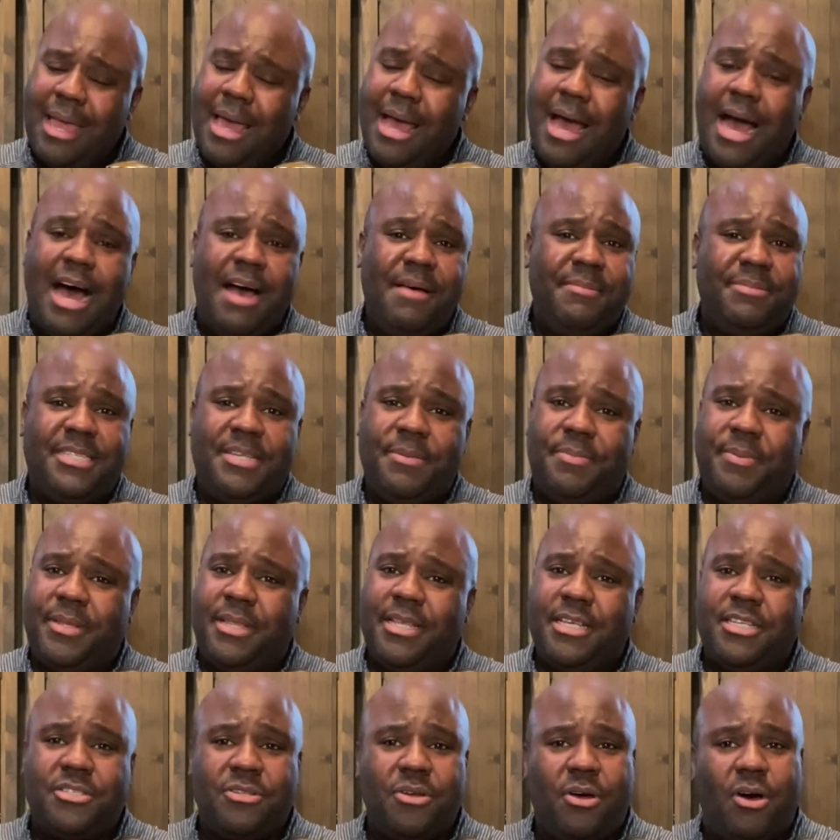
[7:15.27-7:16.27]
I'm sipping
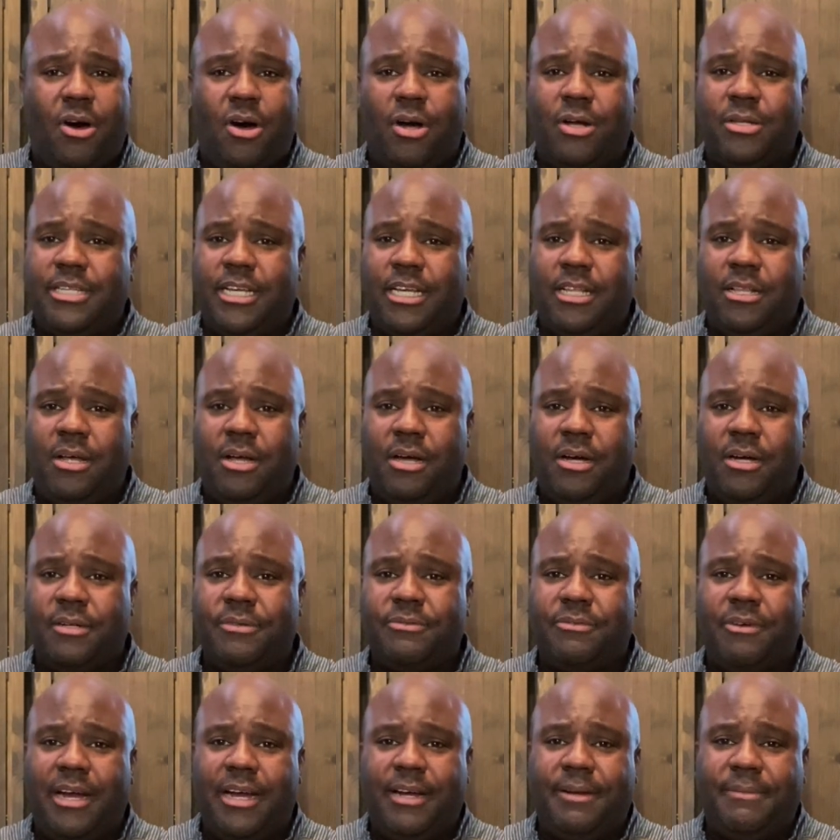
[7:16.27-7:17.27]
this all day long,
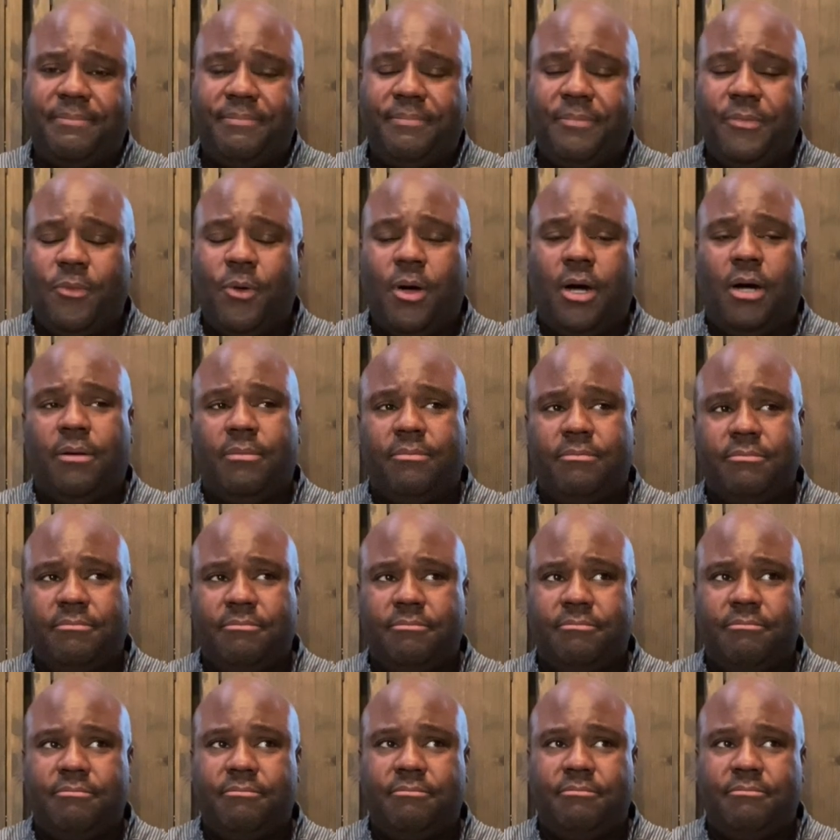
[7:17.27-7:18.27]
right? Well,
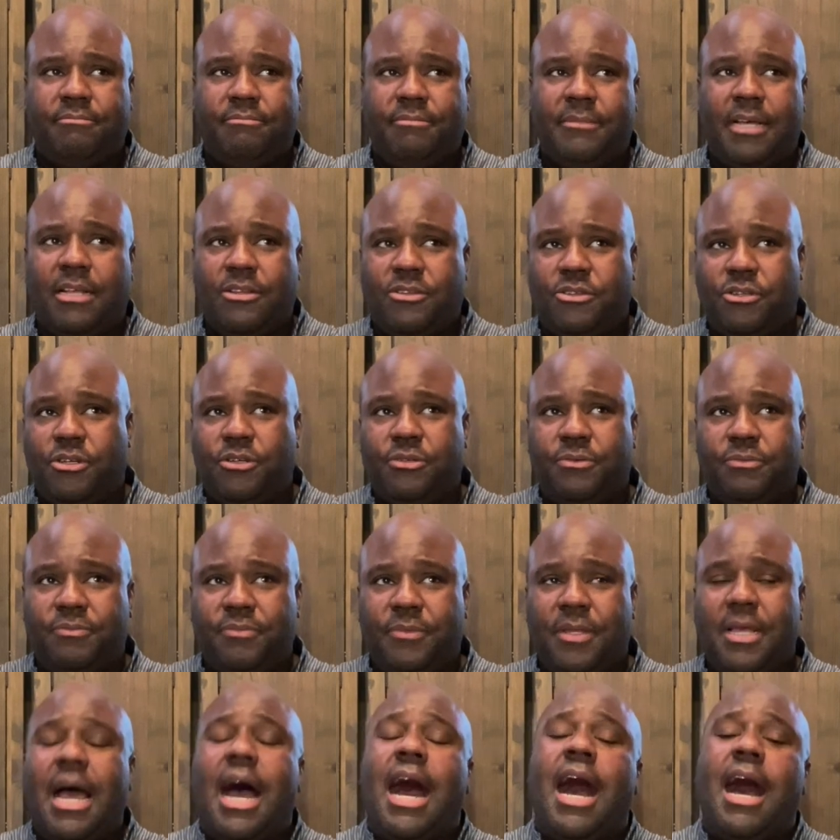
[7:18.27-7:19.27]
not true.
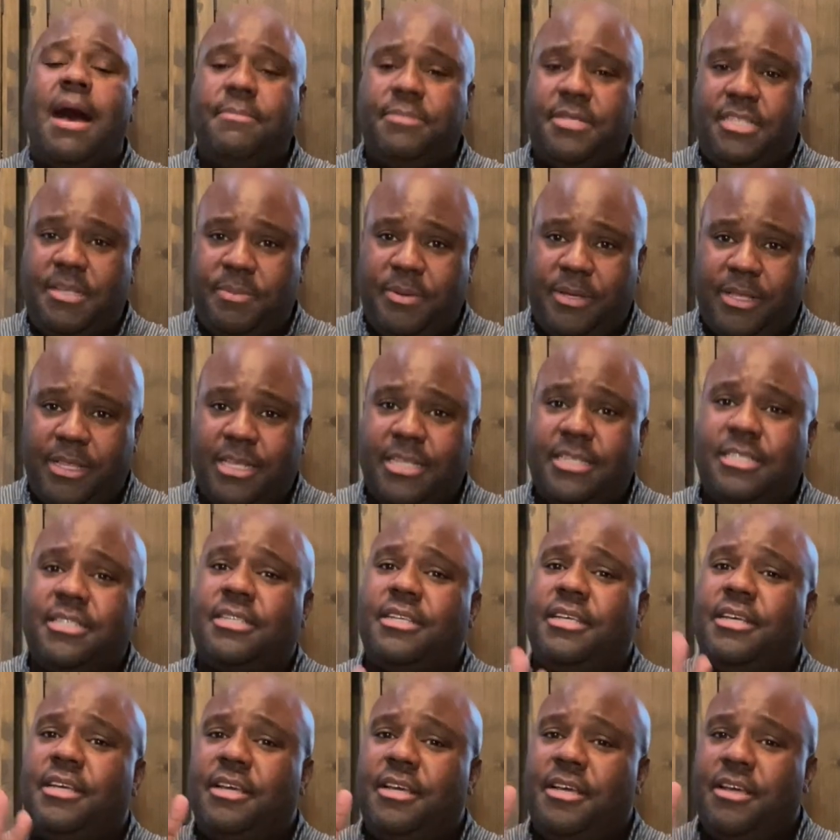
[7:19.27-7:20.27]
I'm sipping this
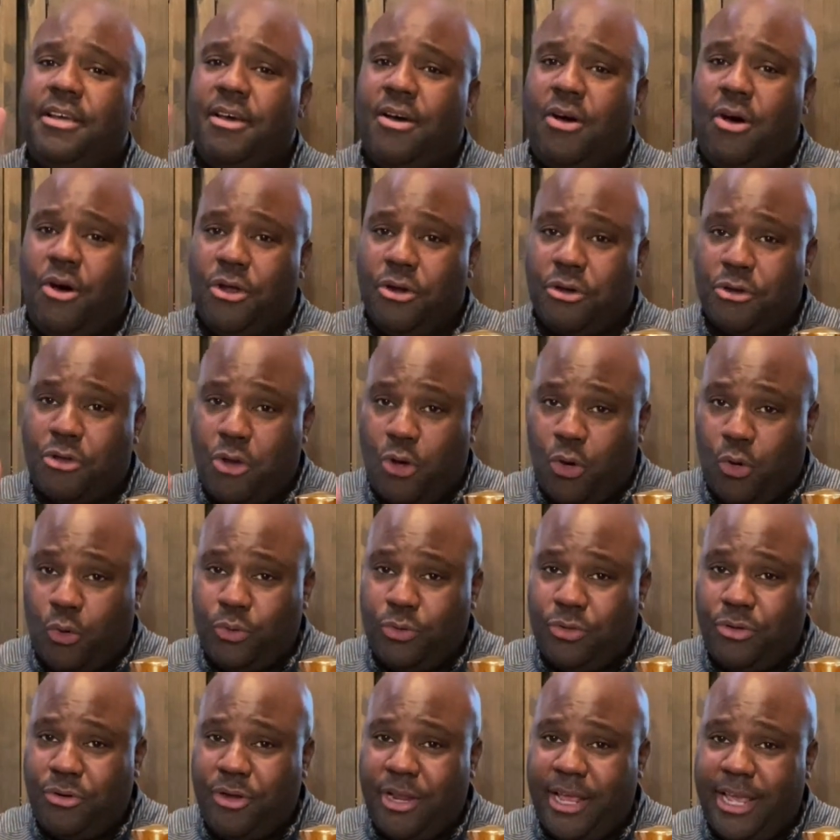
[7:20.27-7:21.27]
on
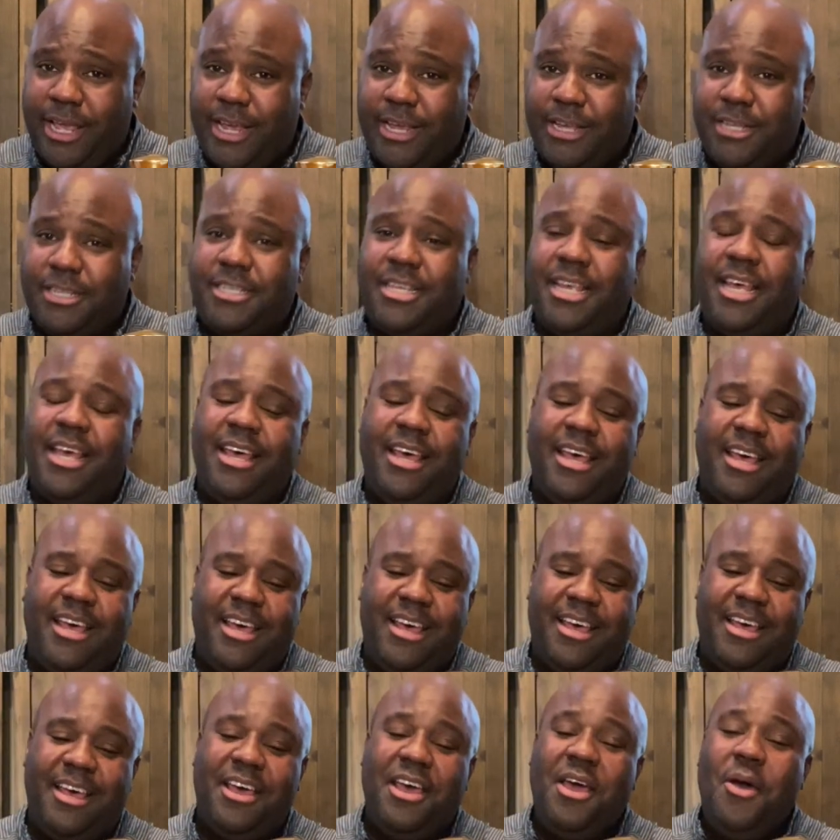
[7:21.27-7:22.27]
colder days
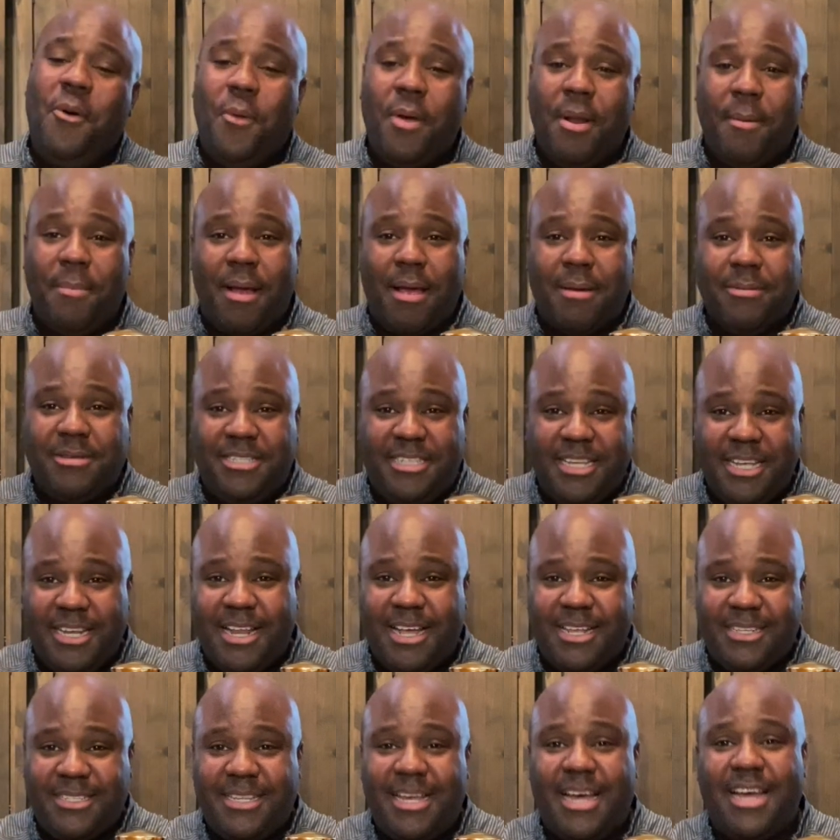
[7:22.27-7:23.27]
when I'm probably sitting
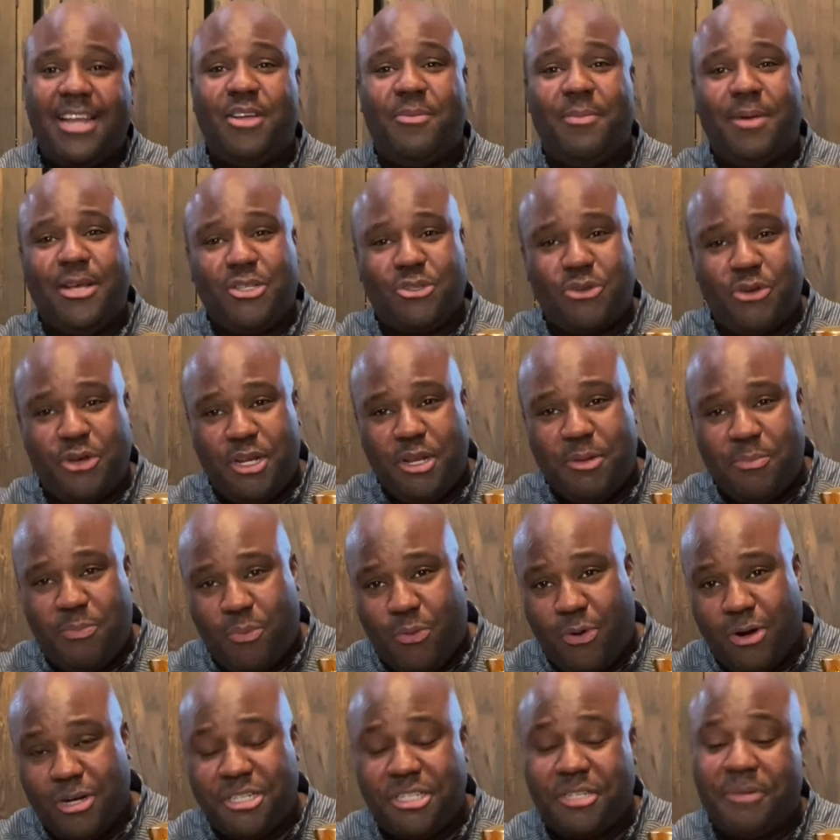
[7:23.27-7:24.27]
outside on my screen and
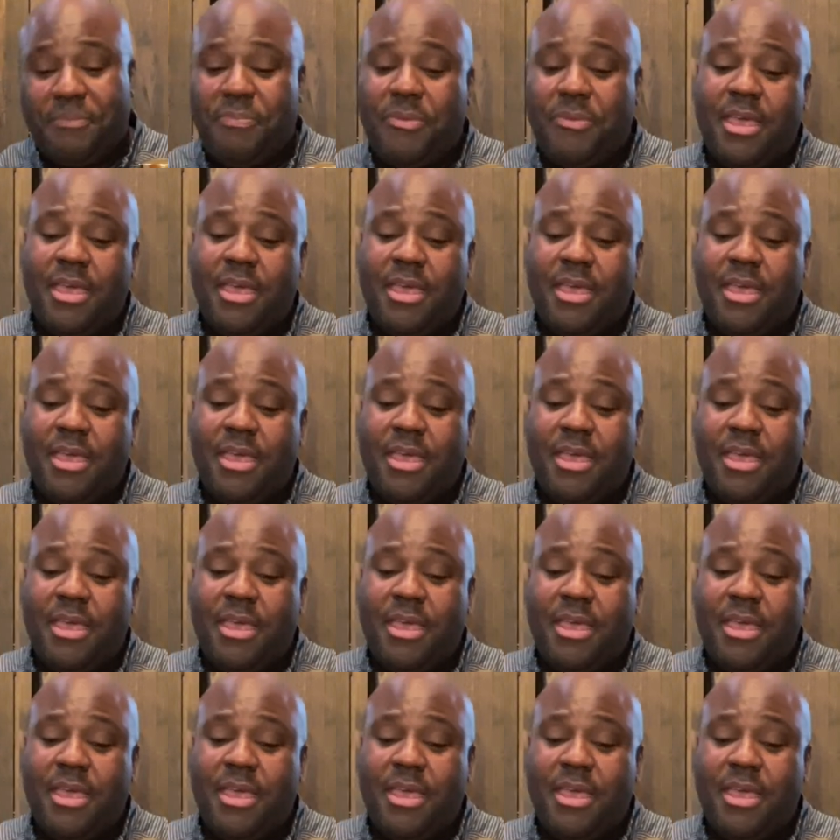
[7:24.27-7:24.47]
porch.